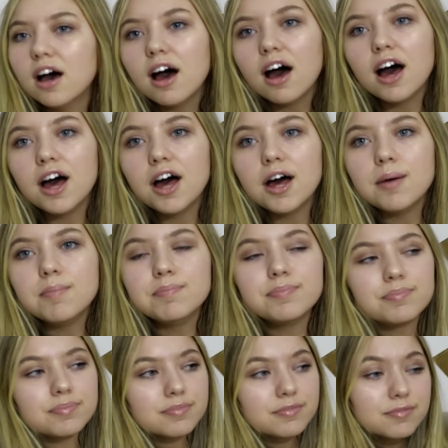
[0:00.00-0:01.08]

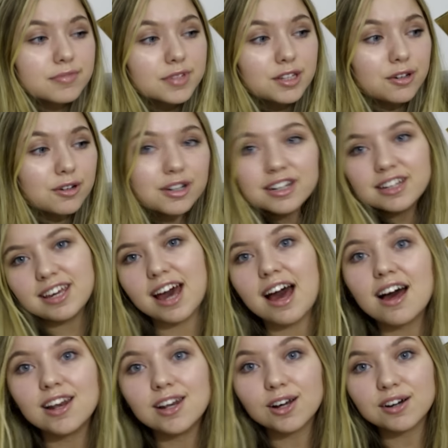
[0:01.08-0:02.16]
You're going to get
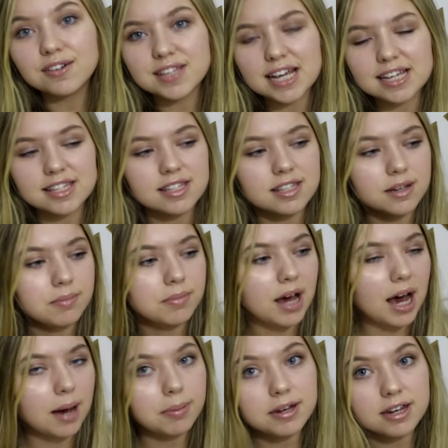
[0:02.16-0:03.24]
a lot of sexism
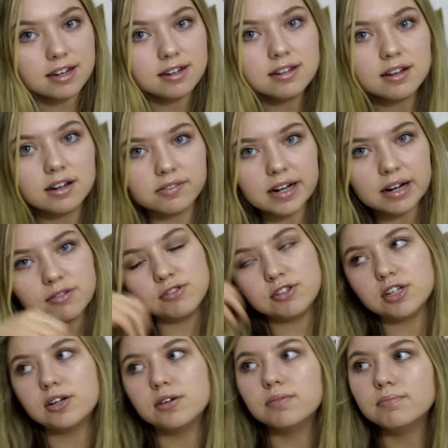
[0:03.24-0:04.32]
happening around
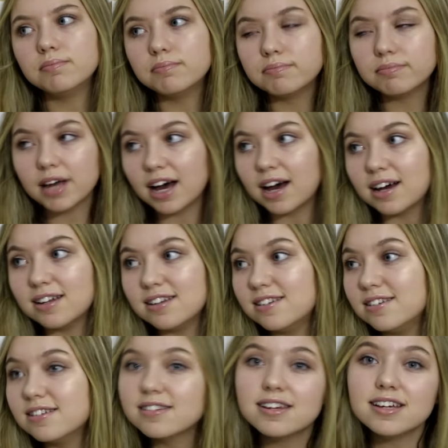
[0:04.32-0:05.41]
you,
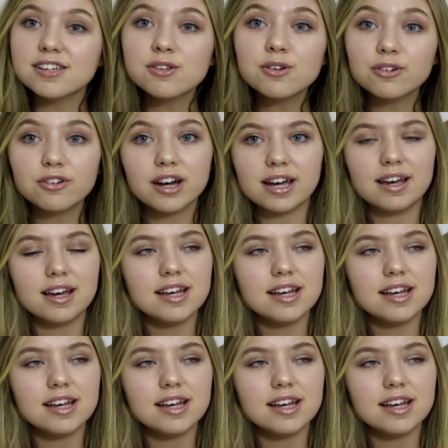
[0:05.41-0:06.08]
and it's not great.